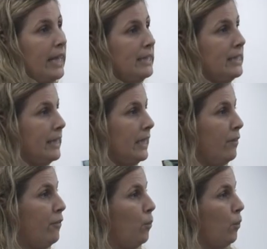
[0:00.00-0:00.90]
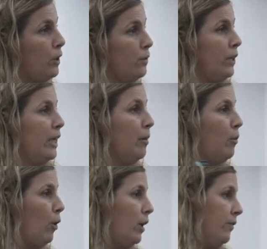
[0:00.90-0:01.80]
and seeing if it works for him
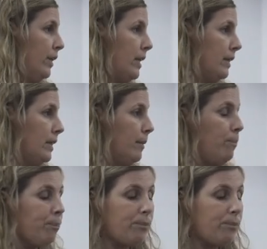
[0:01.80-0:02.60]
or if it doesn't.